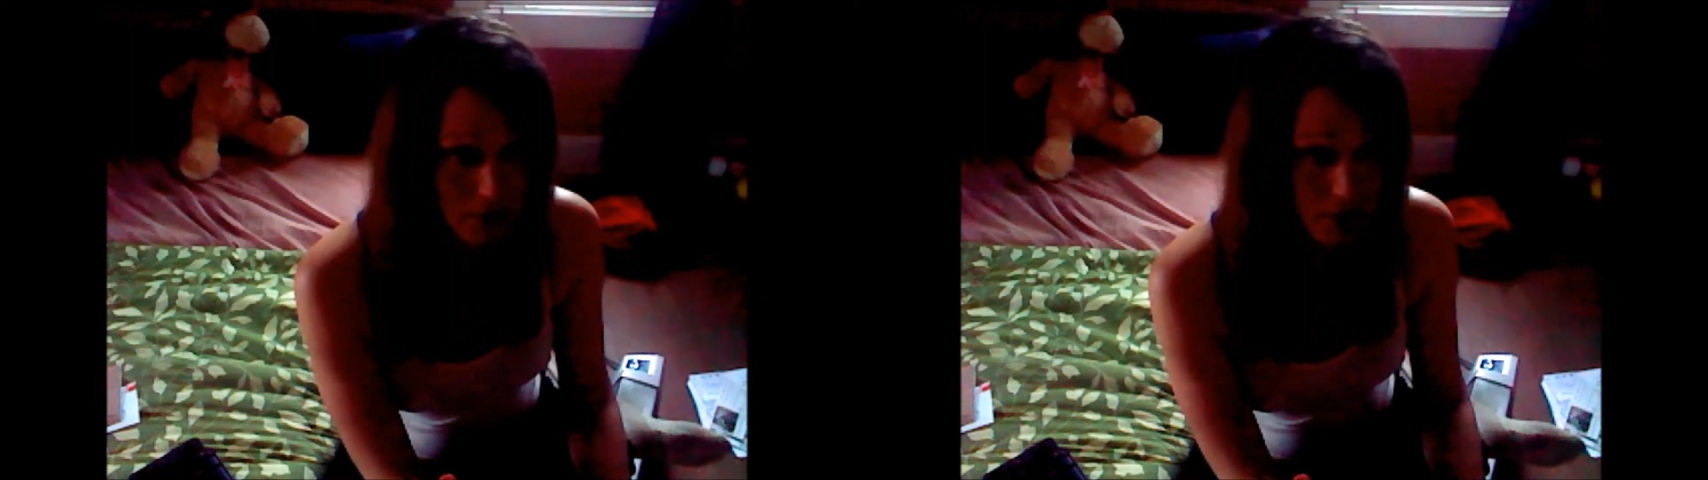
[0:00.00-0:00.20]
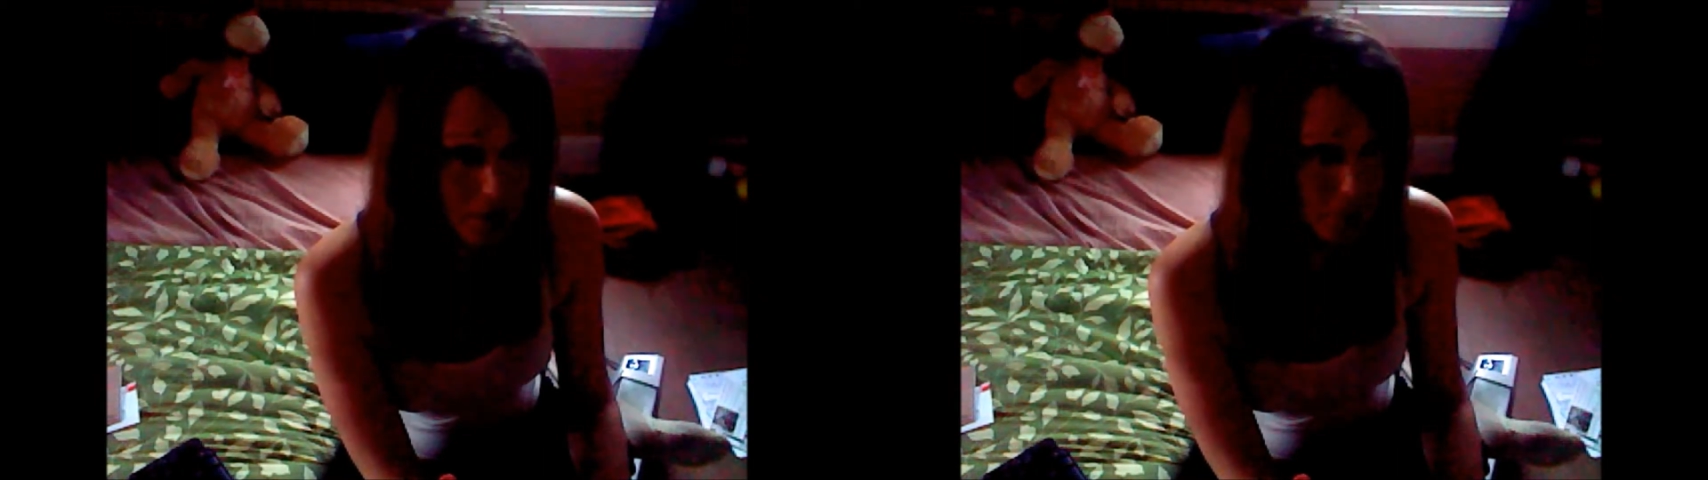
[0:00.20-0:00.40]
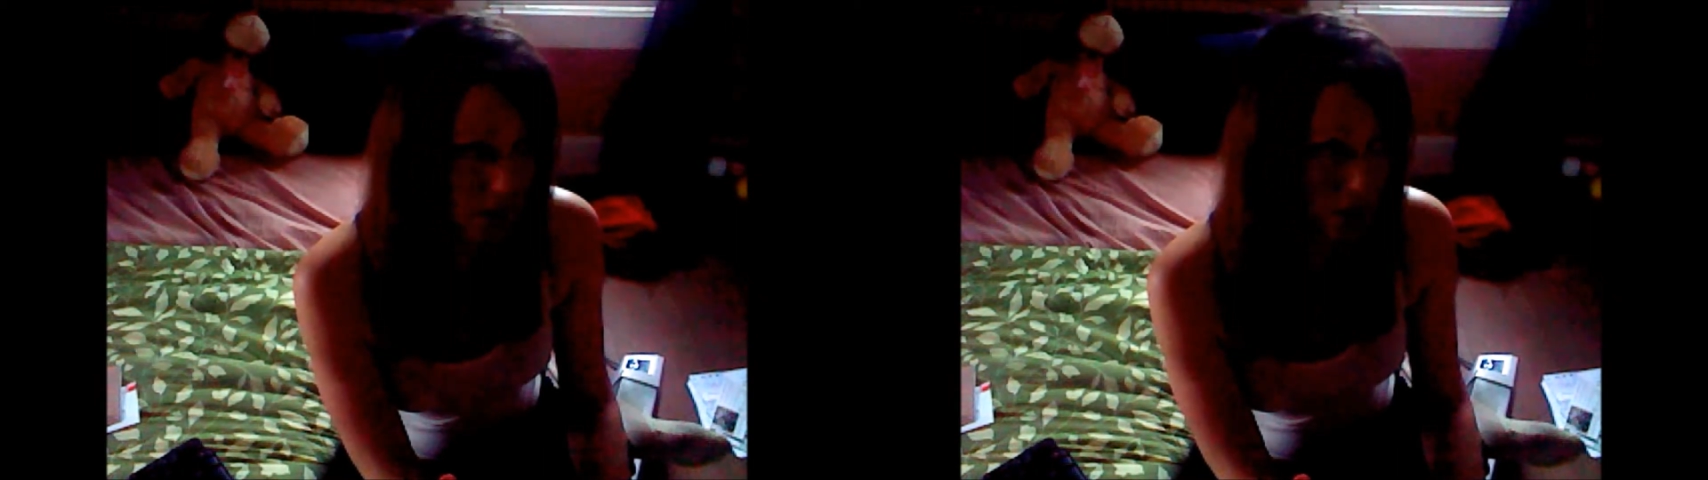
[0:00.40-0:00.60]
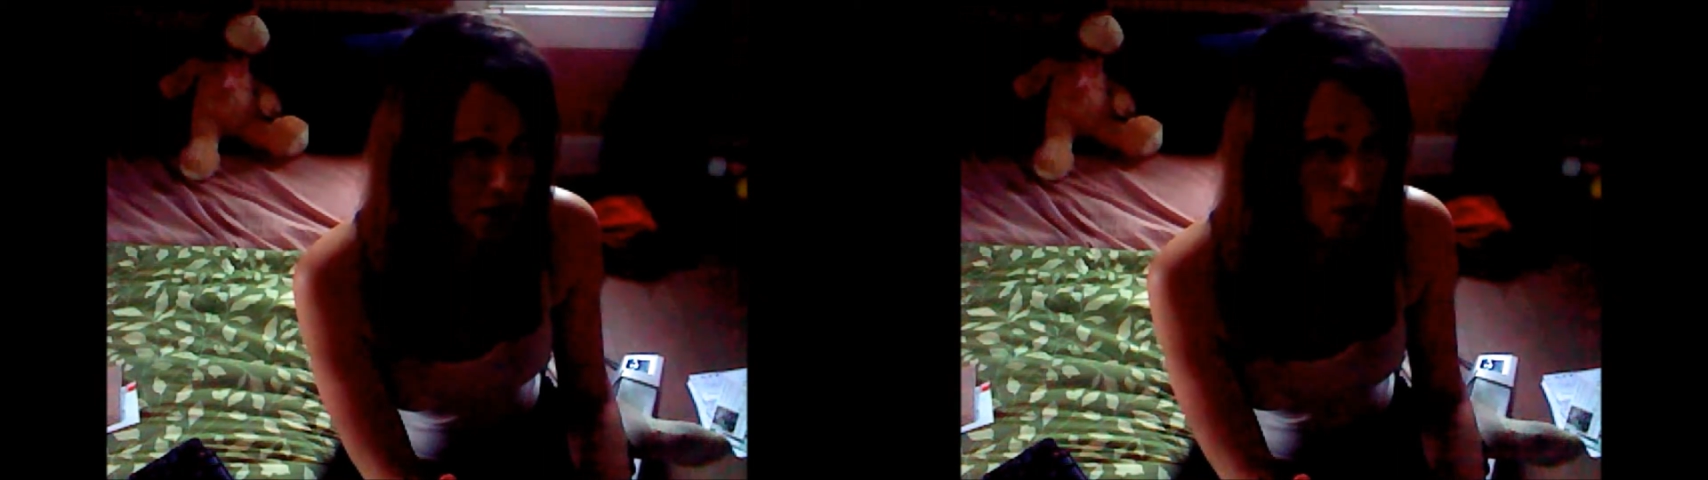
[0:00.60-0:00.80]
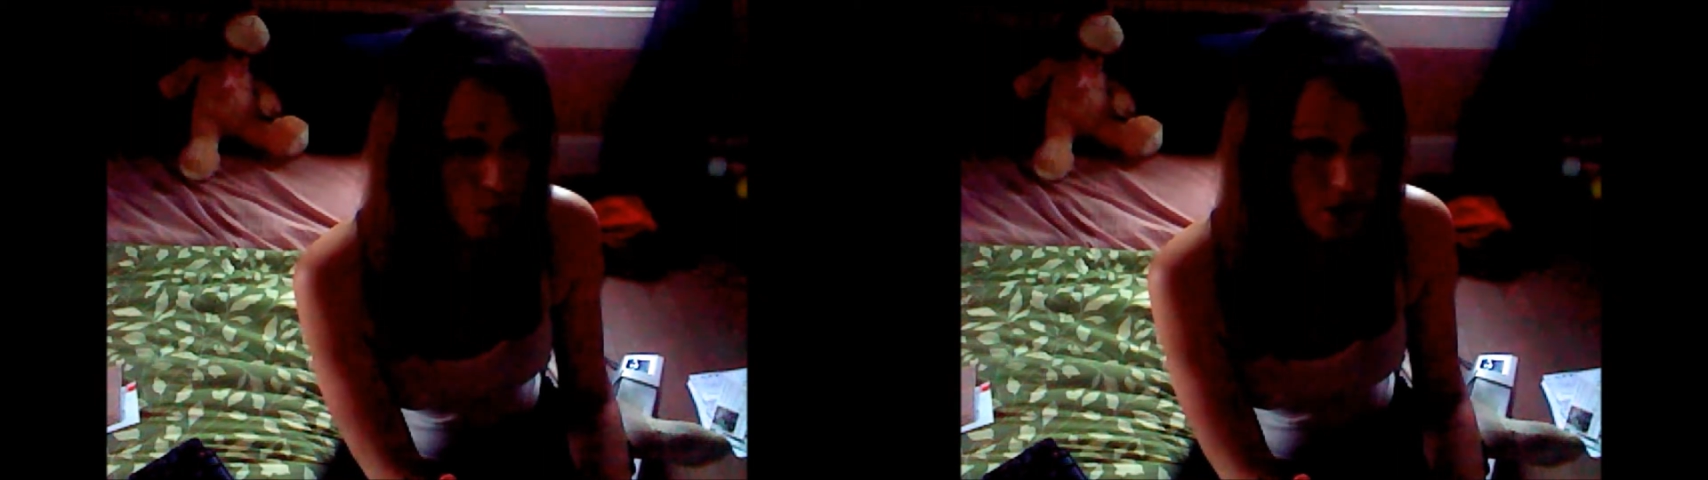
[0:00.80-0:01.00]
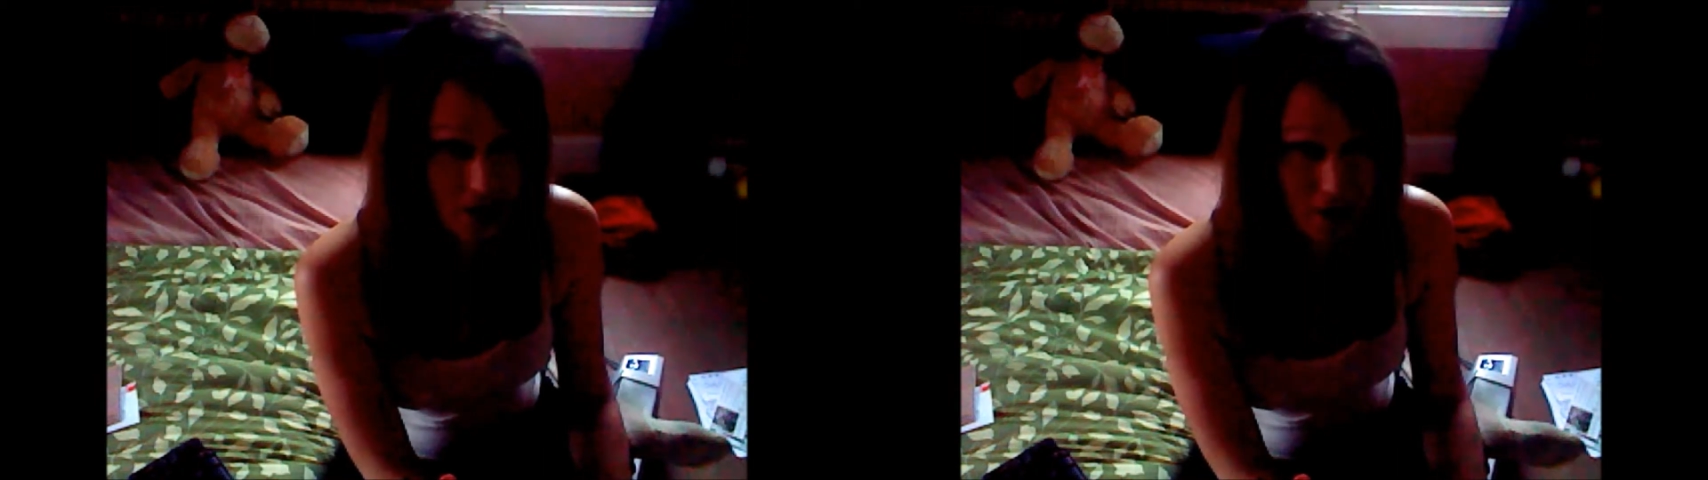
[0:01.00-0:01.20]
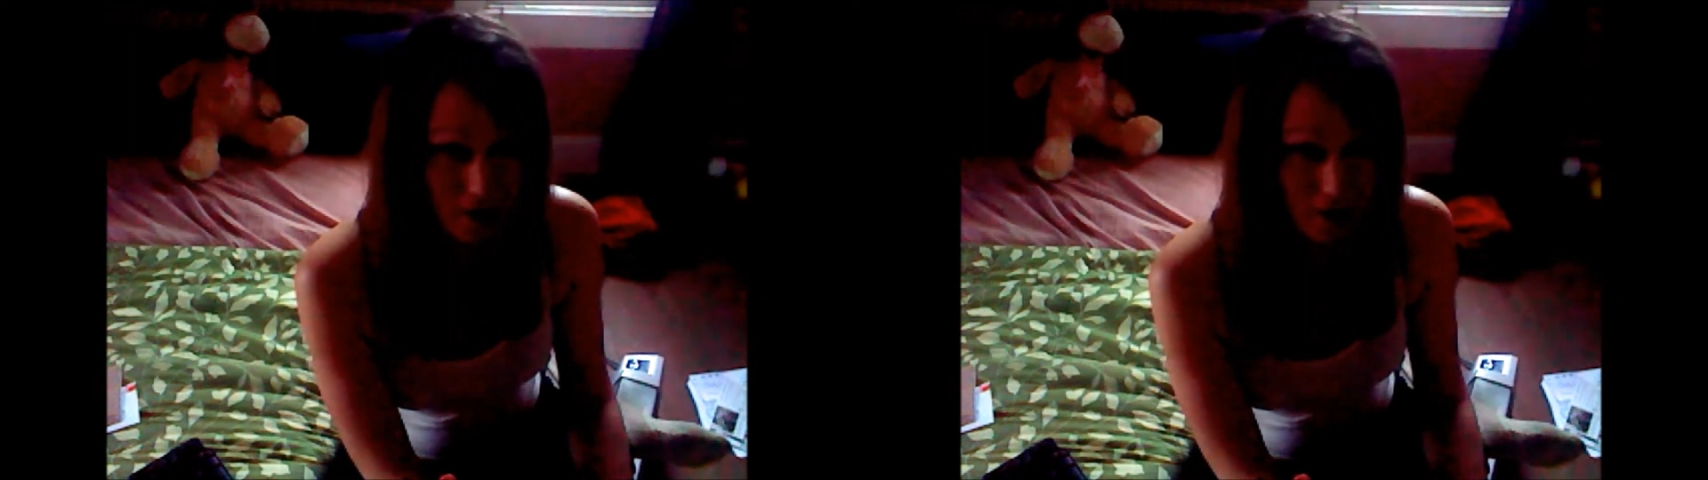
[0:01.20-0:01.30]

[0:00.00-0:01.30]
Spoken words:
People are like, you want to kick